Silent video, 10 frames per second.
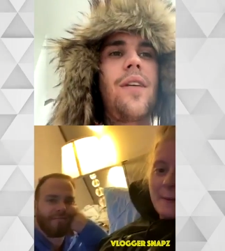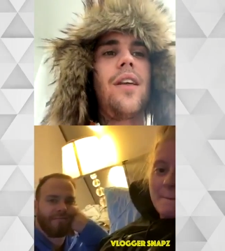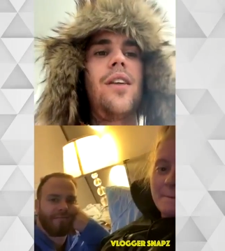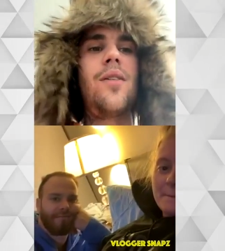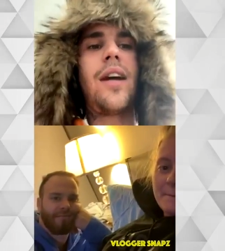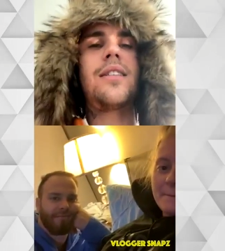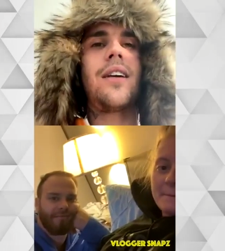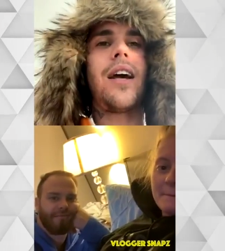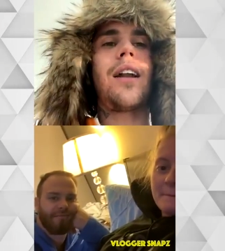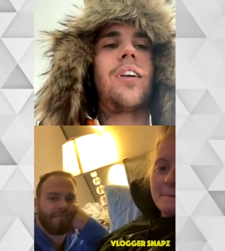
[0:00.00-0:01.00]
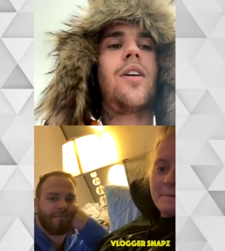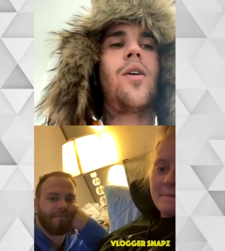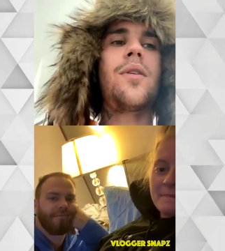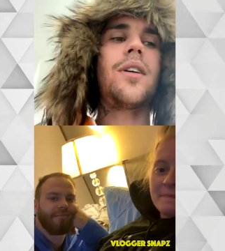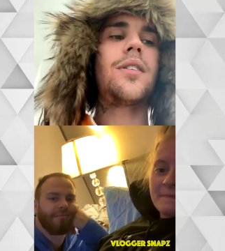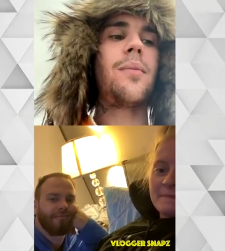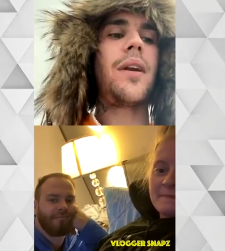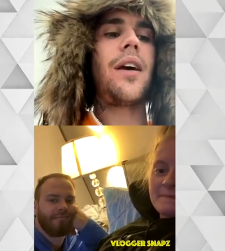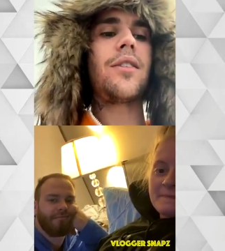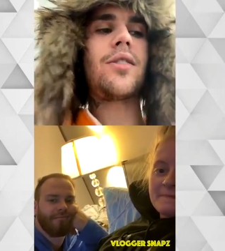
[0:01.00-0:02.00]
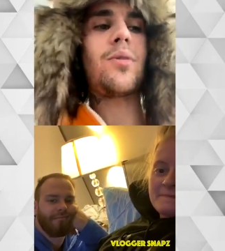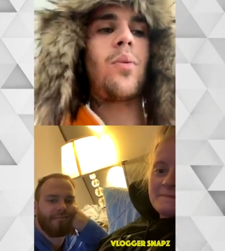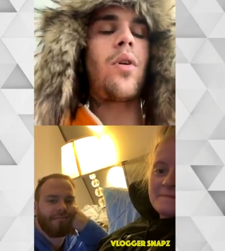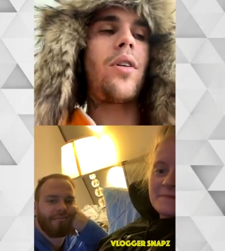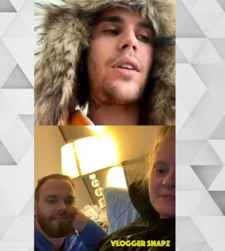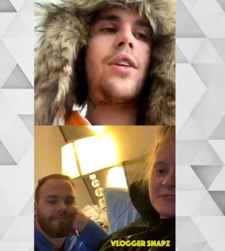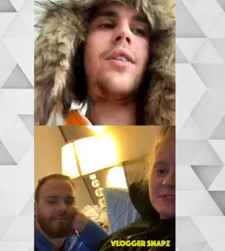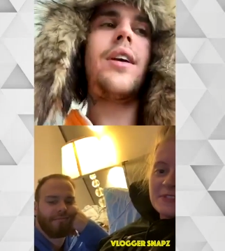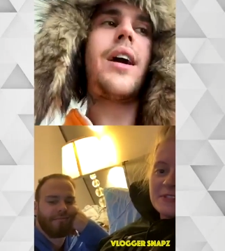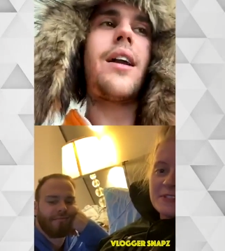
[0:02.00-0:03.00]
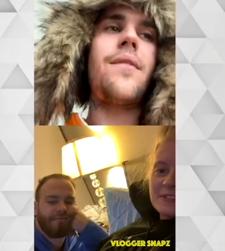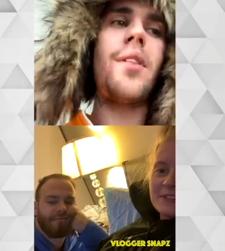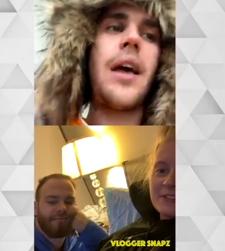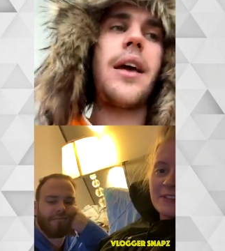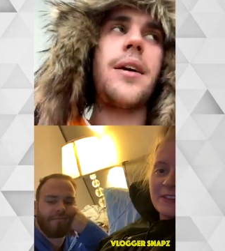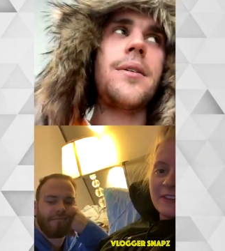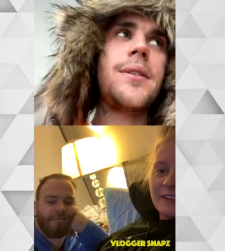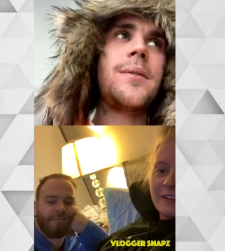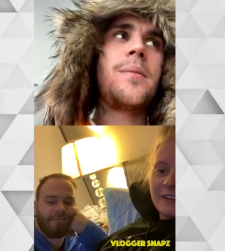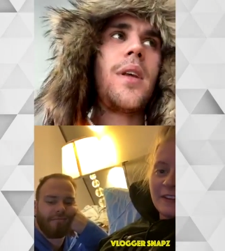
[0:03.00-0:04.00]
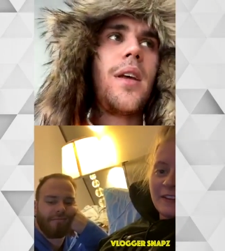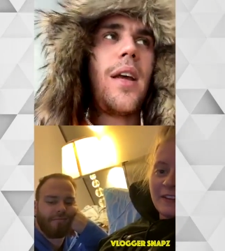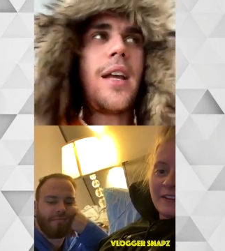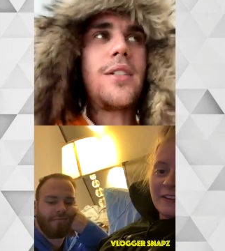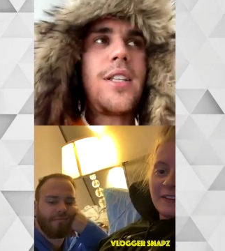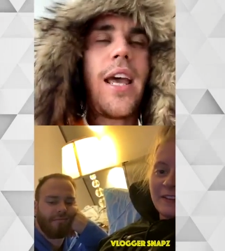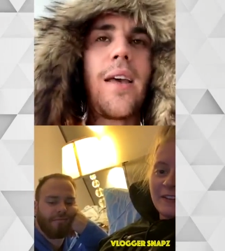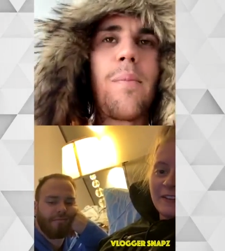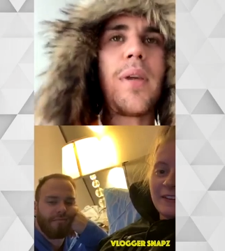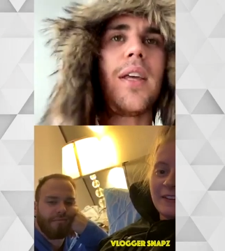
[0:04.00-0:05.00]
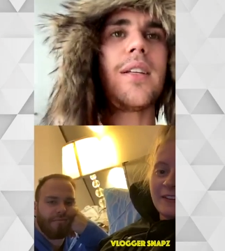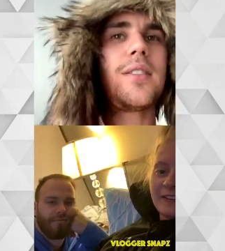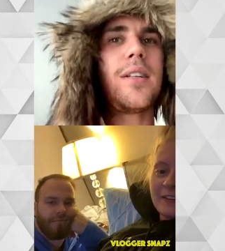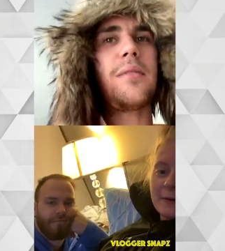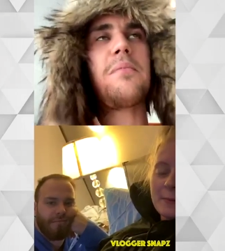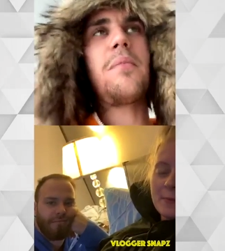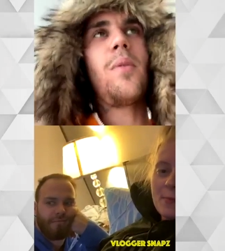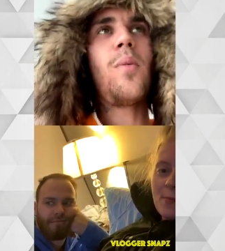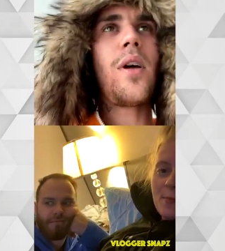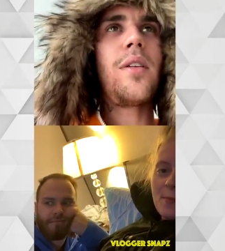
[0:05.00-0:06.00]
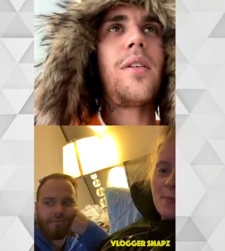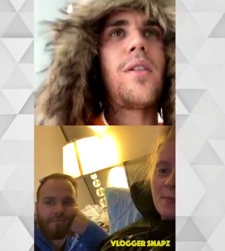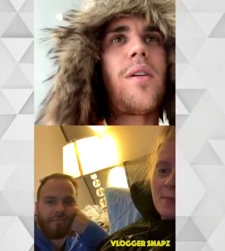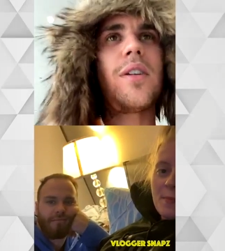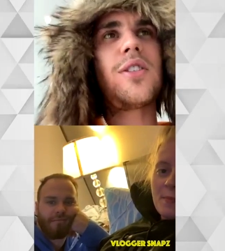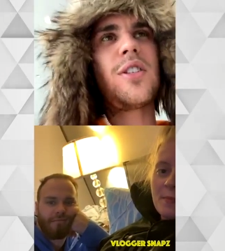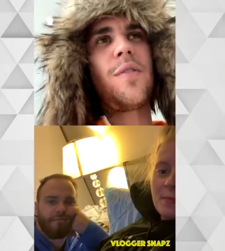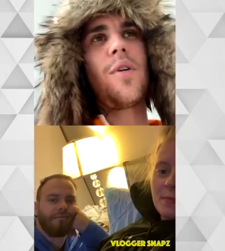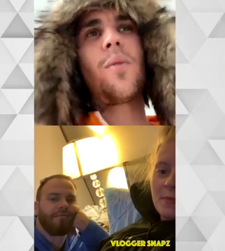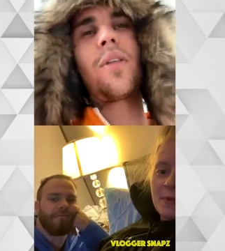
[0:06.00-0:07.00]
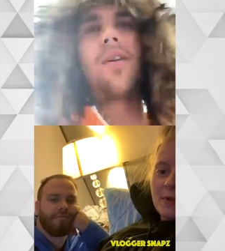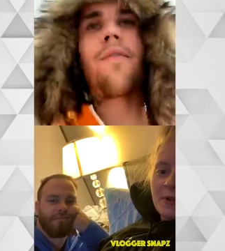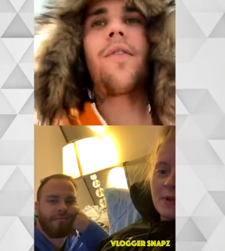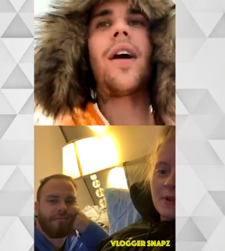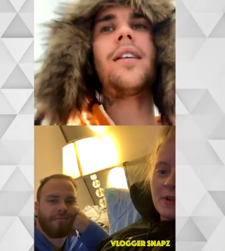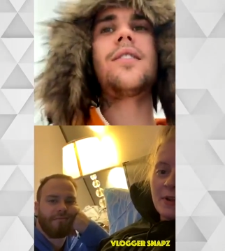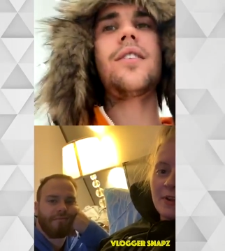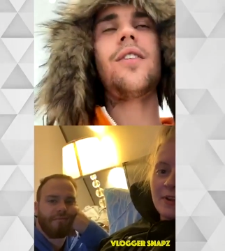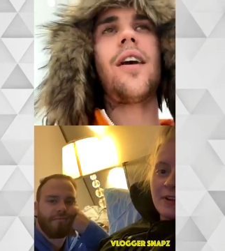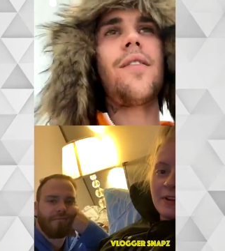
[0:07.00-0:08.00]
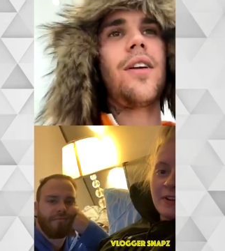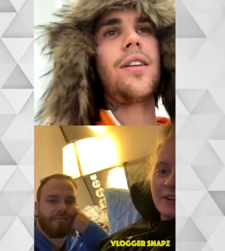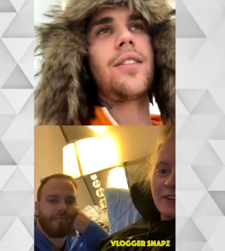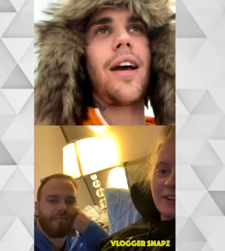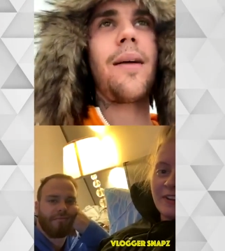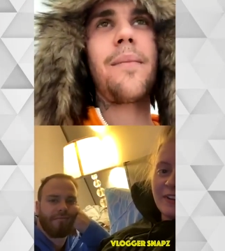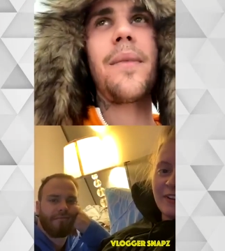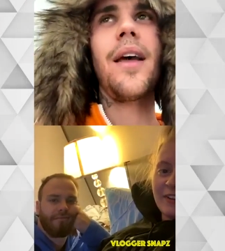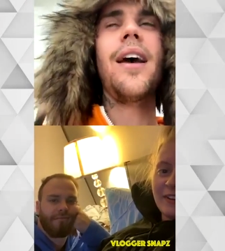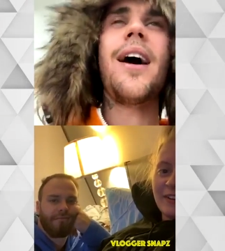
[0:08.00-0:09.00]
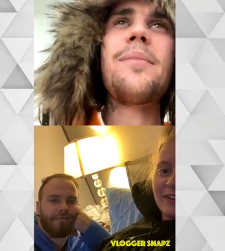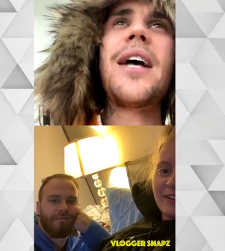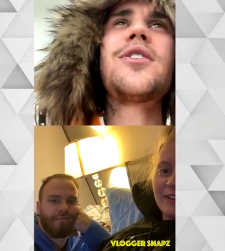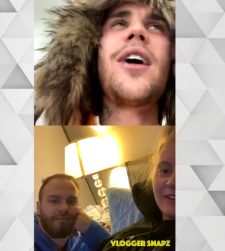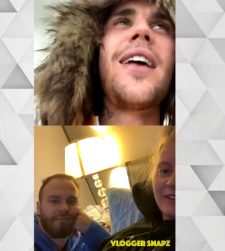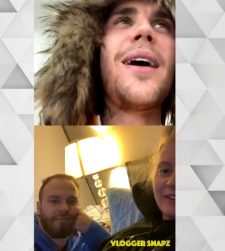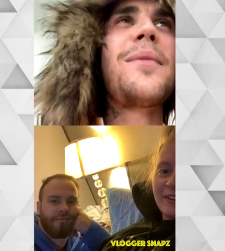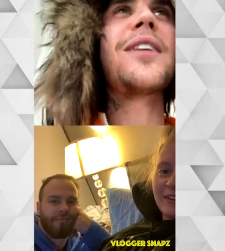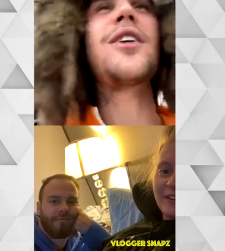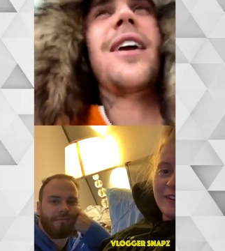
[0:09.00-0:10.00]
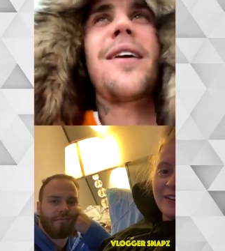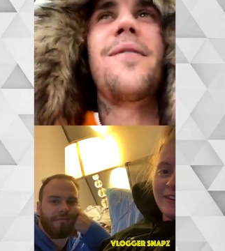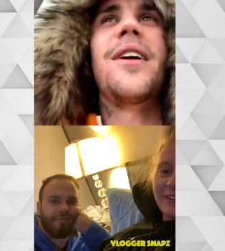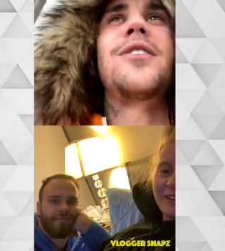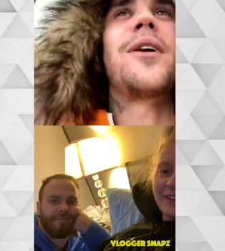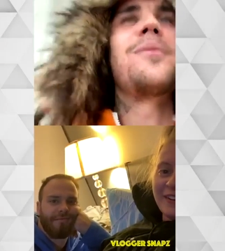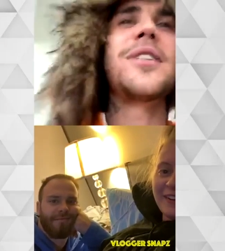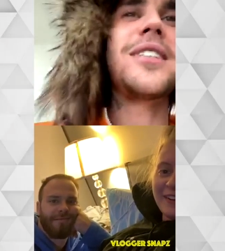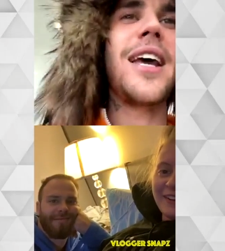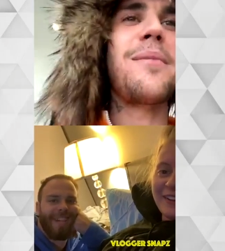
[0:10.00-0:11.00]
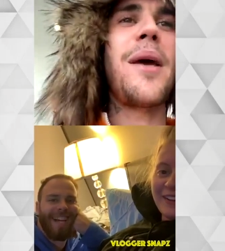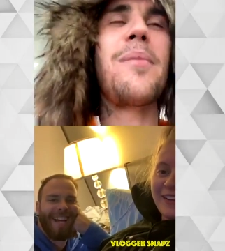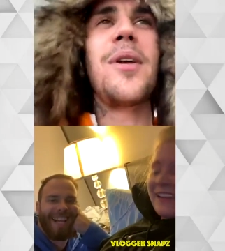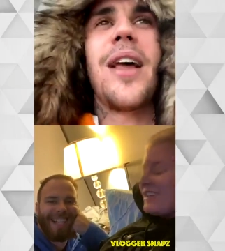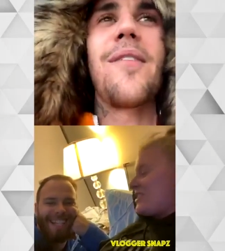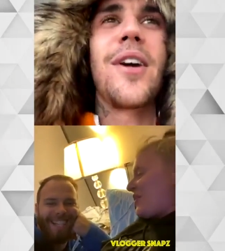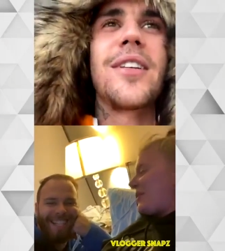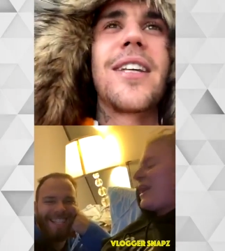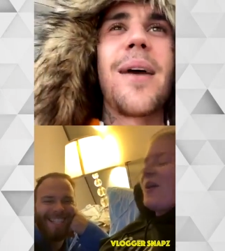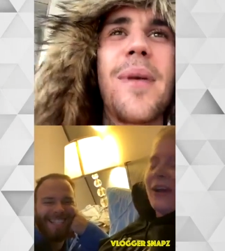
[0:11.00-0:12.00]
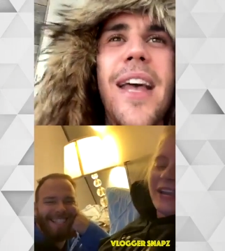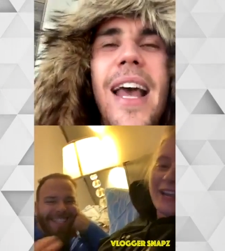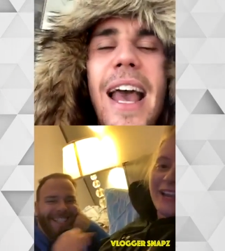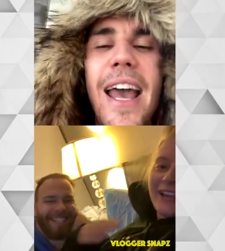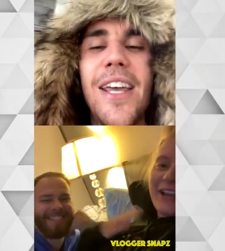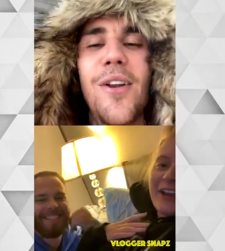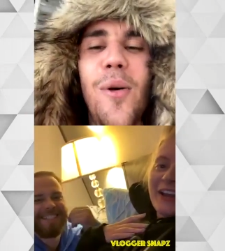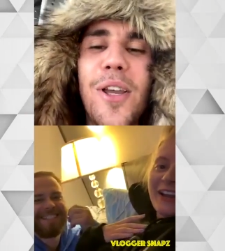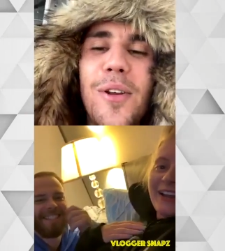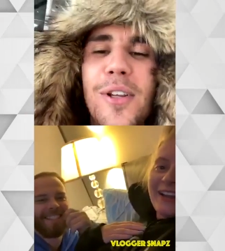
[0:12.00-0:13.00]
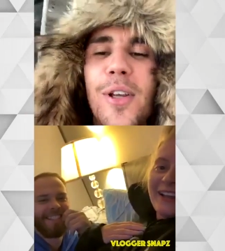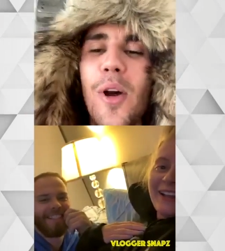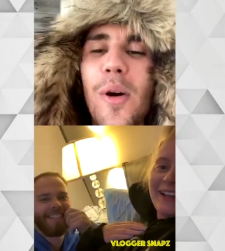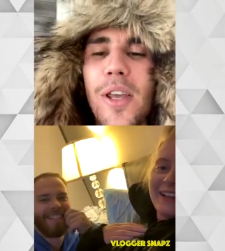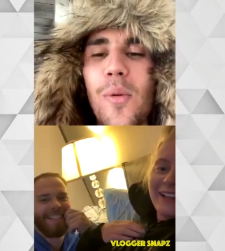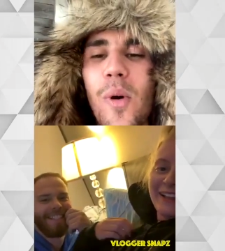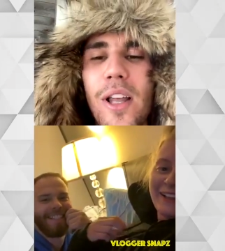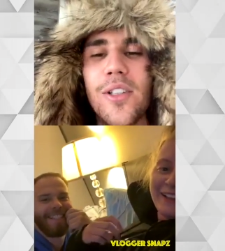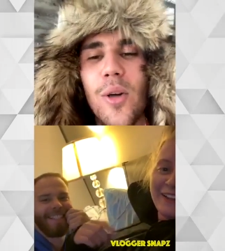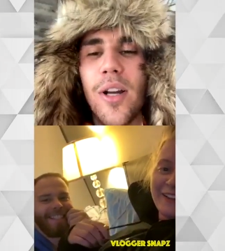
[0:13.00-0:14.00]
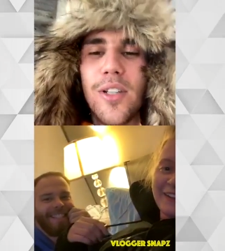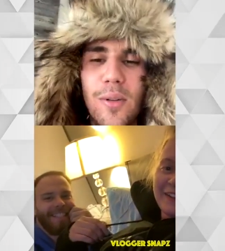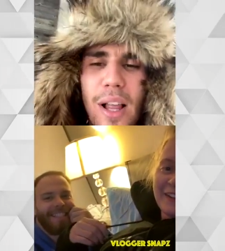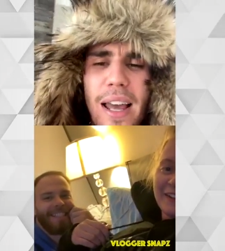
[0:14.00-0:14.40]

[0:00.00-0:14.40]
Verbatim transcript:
Speaker 1: you get to kind of go into somebody else's world and you can kind of like take a piece and what you know it's just if you're with your friends and you're having a good time i'm not trying to i'm not trying to convince you i'm just saying no we're going hey you know what you you know what you would enjoy do you like